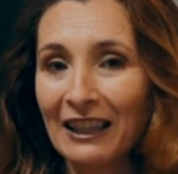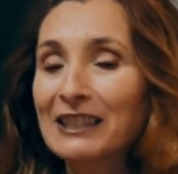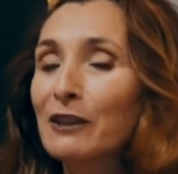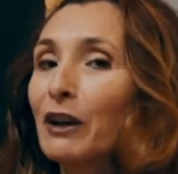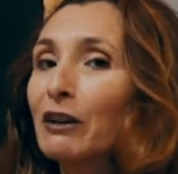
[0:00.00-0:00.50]

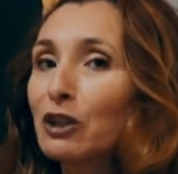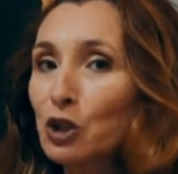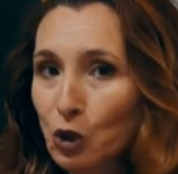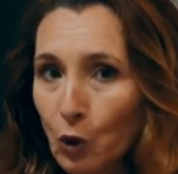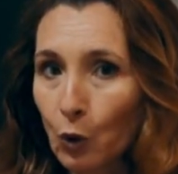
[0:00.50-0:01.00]
It's a very
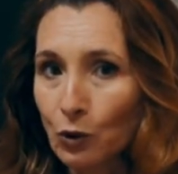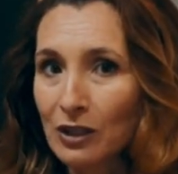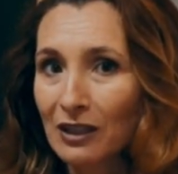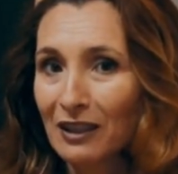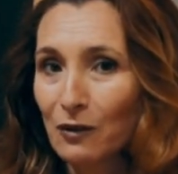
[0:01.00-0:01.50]

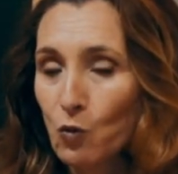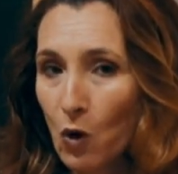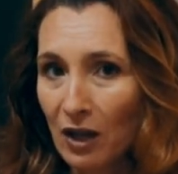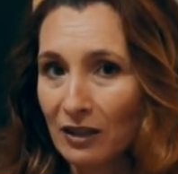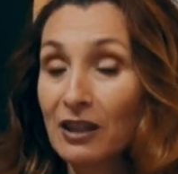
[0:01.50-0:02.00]
short
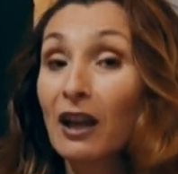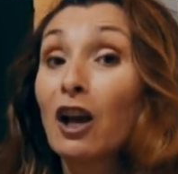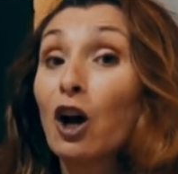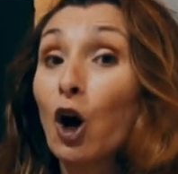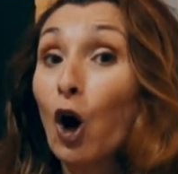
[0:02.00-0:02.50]
word.
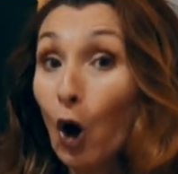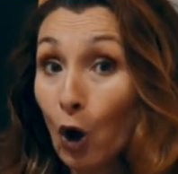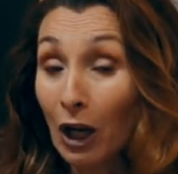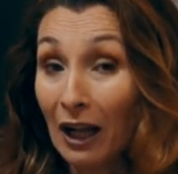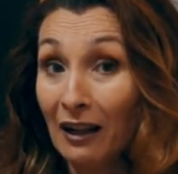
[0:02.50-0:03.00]

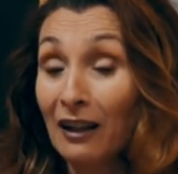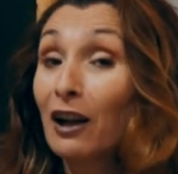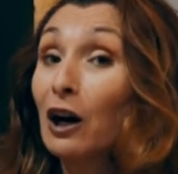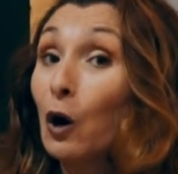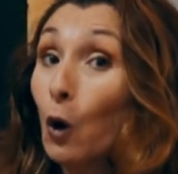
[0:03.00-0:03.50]
Hola.
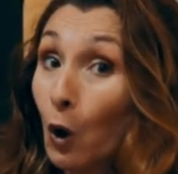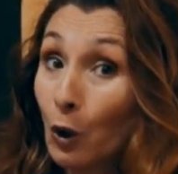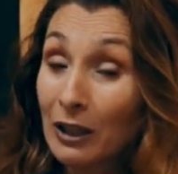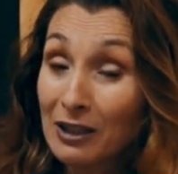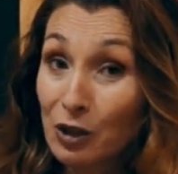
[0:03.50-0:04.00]

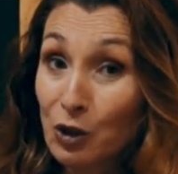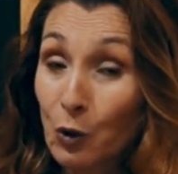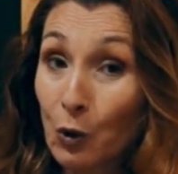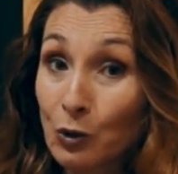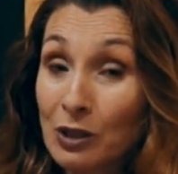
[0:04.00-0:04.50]
O is
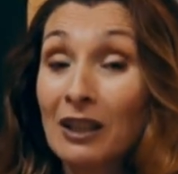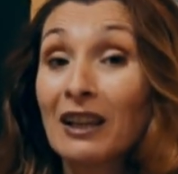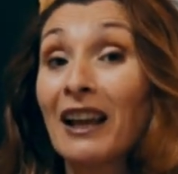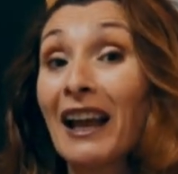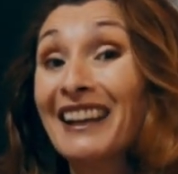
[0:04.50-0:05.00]
short
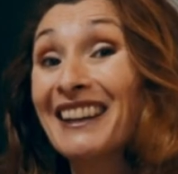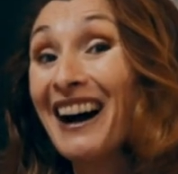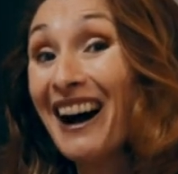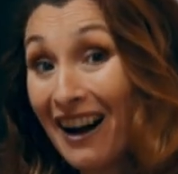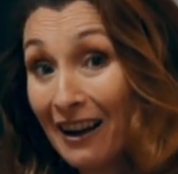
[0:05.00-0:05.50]
and
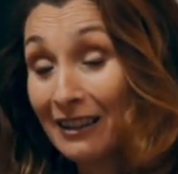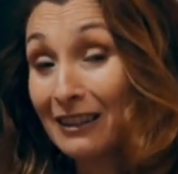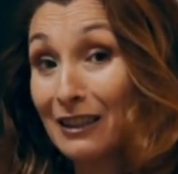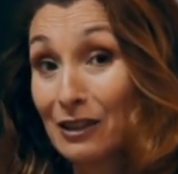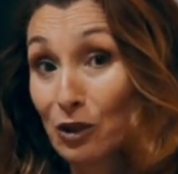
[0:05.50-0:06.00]
A
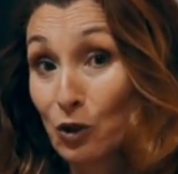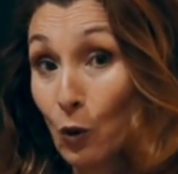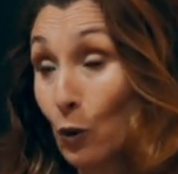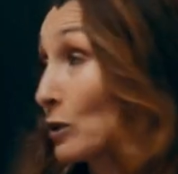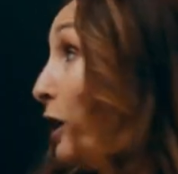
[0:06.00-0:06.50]
is
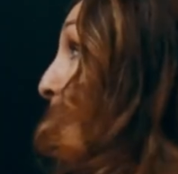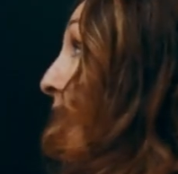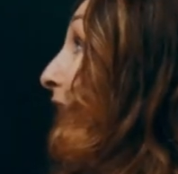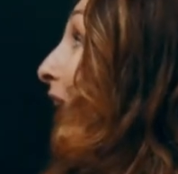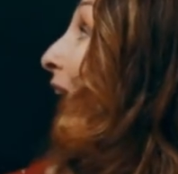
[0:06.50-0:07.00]
short,
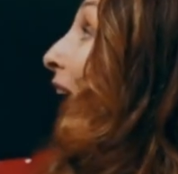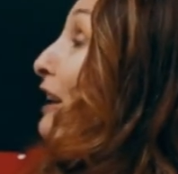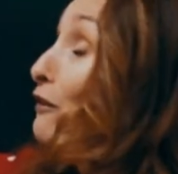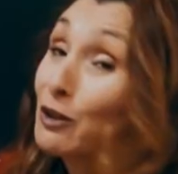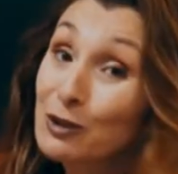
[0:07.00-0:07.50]
okay?
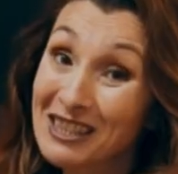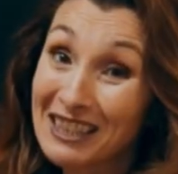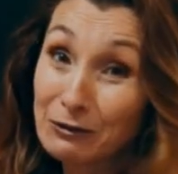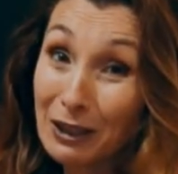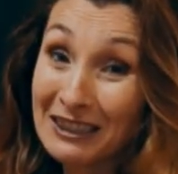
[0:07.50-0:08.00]
And if you see
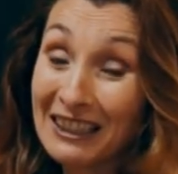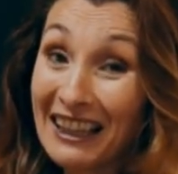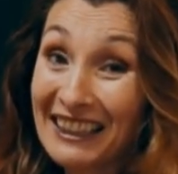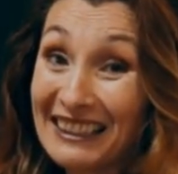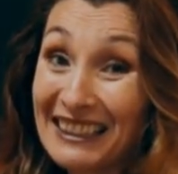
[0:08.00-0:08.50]
it written
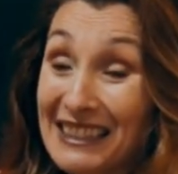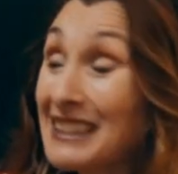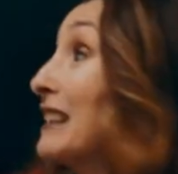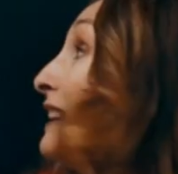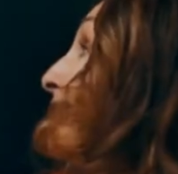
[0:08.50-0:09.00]
like
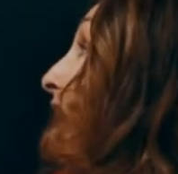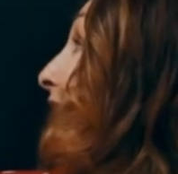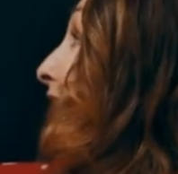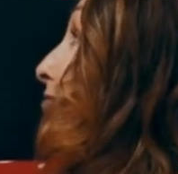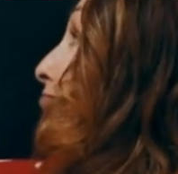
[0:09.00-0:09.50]
this,
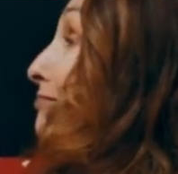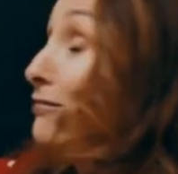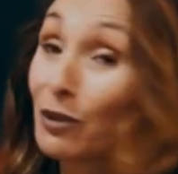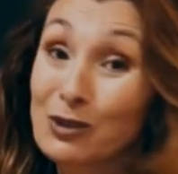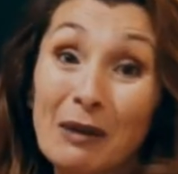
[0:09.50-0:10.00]

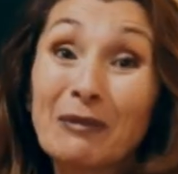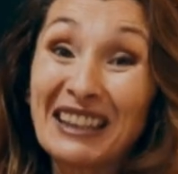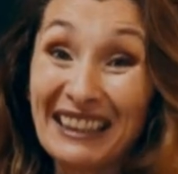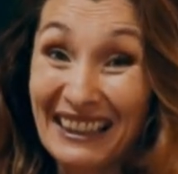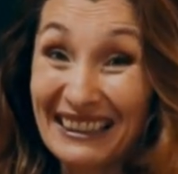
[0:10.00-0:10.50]
or
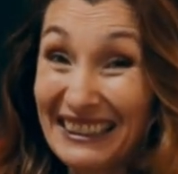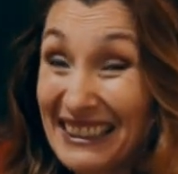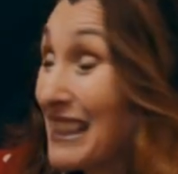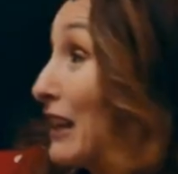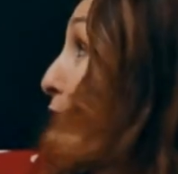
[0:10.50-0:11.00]
something like
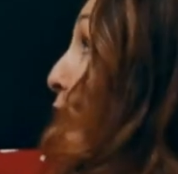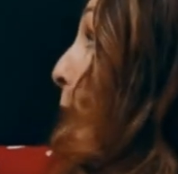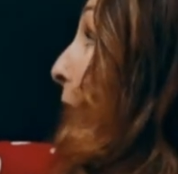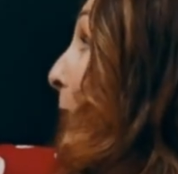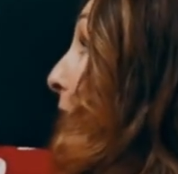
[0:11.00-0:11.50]
this, I don't
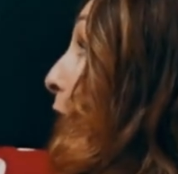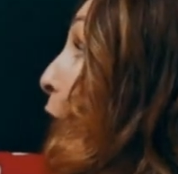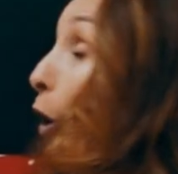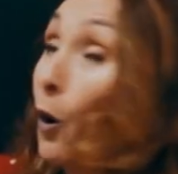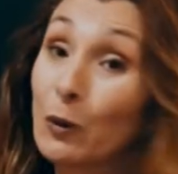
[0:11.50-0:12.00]
know, maybe
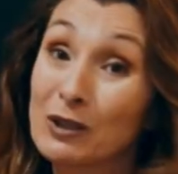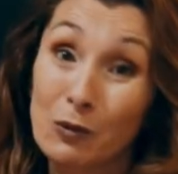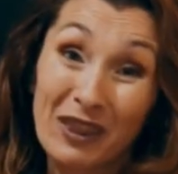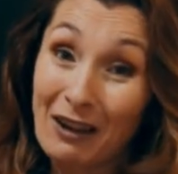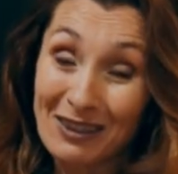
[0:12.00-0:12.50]
O is
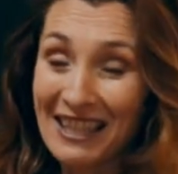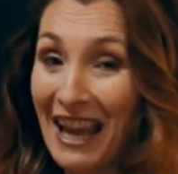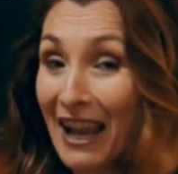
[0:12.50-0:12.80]
without the